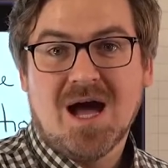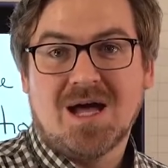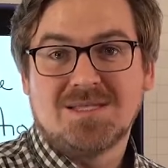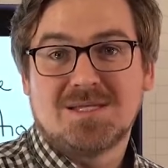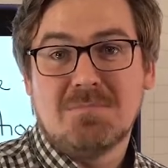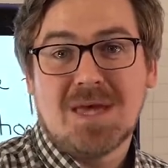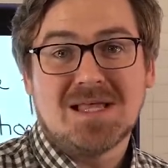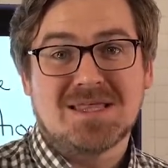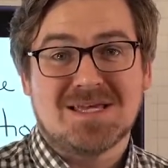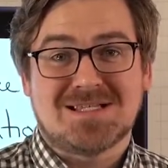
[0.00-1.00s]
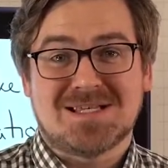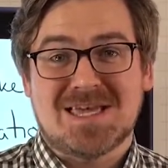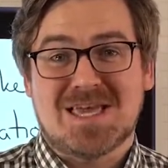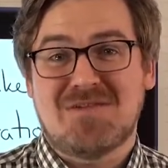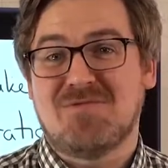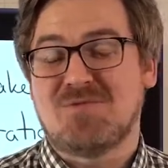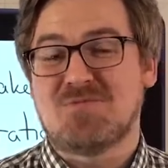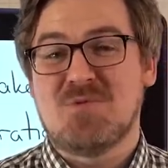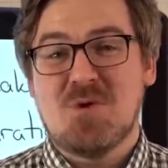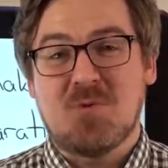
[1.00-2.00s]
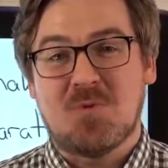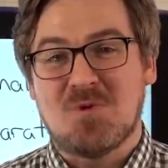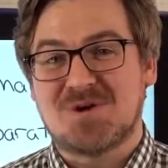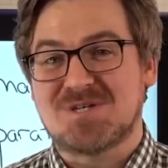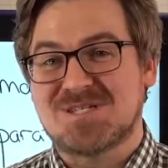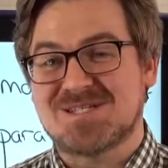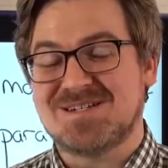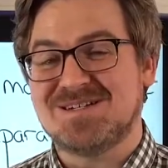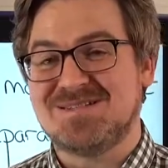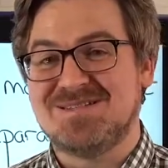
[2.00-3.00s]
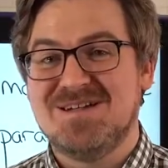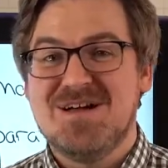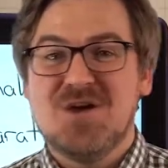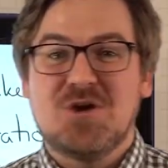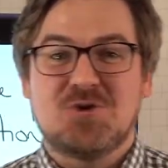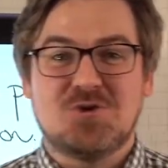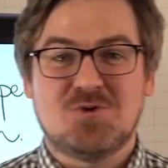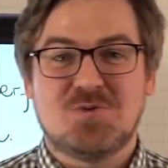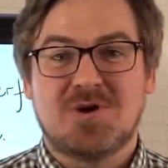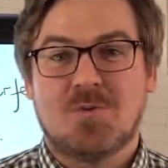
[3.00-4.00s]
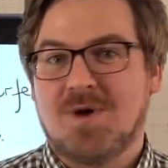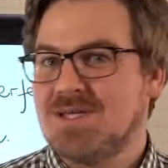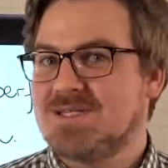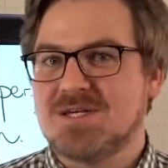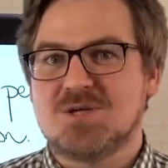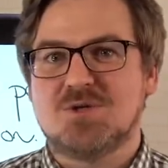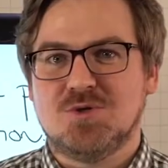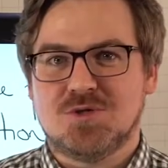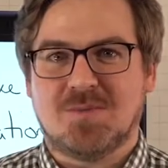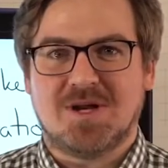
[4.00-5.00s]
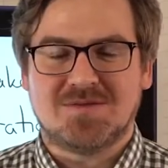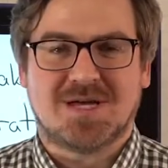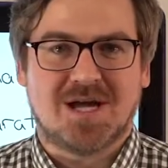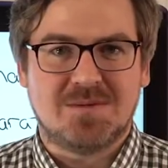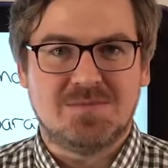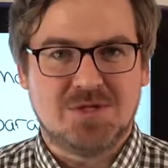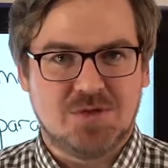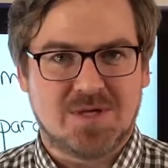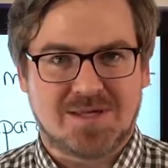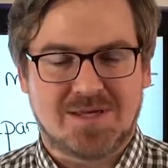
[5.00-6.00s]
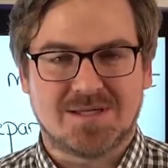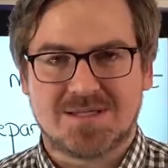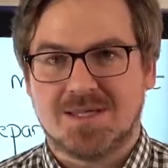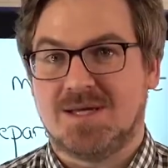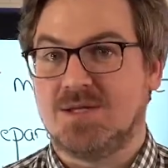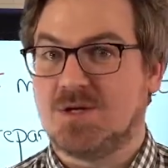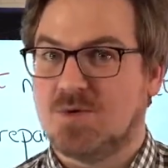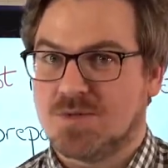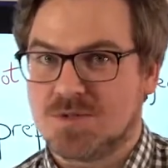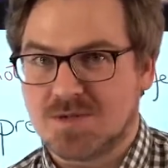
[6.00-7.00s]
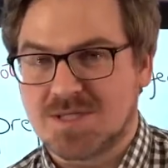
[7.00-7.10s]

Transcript: And to make things even worse still, you are wasting a huge amount of time doing this. And then you go and do the